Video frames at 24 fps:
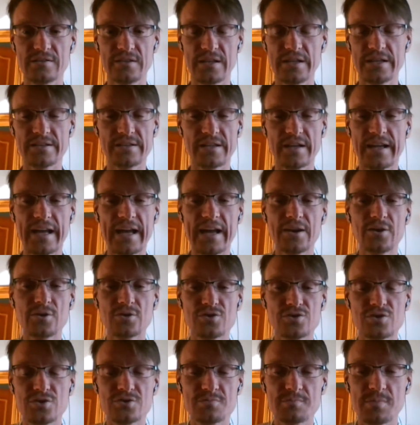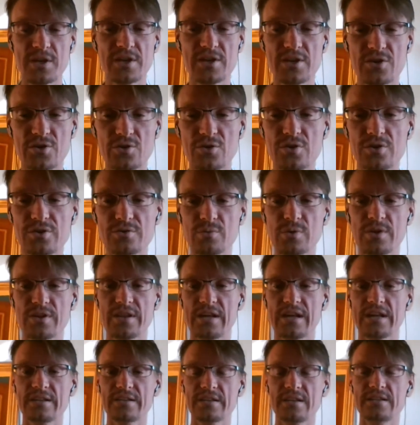they cannot just be cured with
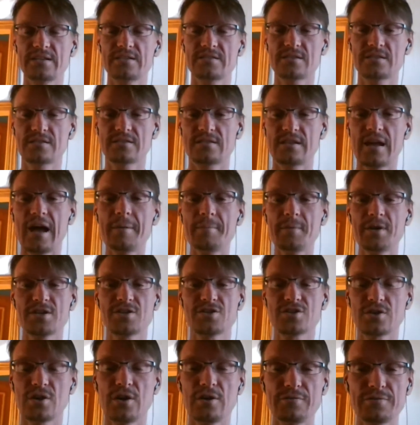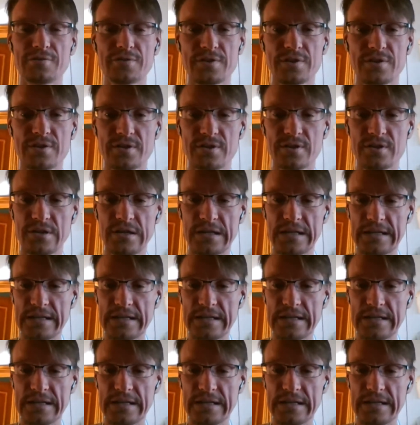that. It's a damage of the,